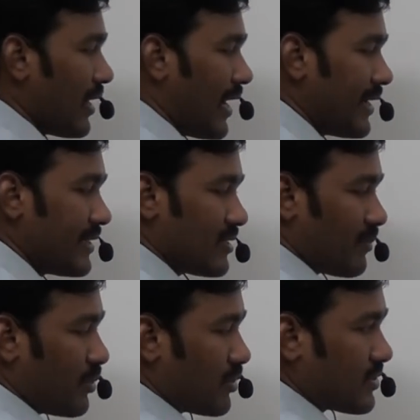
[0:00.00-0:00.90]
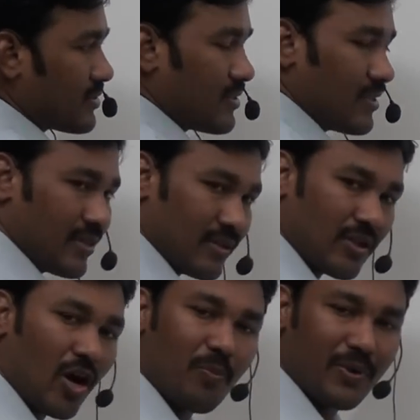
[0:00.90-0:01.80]
and it supports
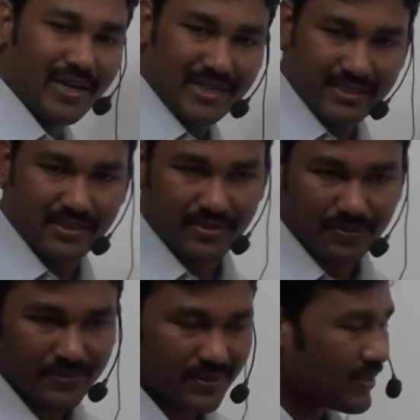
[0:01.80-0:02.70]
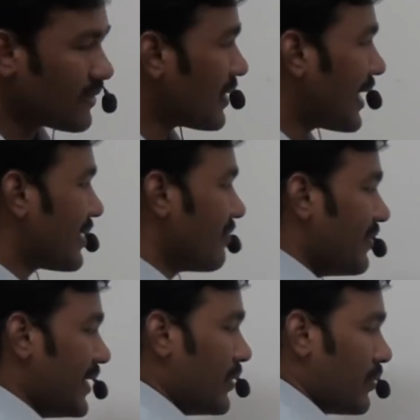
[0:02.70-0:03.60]
the operating systems like
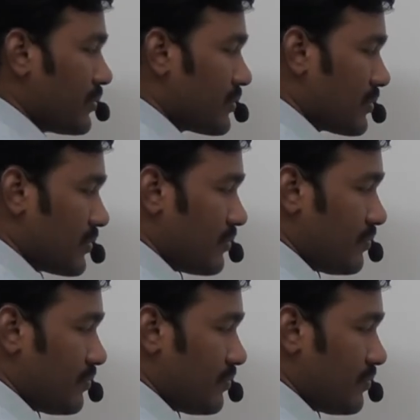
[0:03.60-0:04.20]
Windows,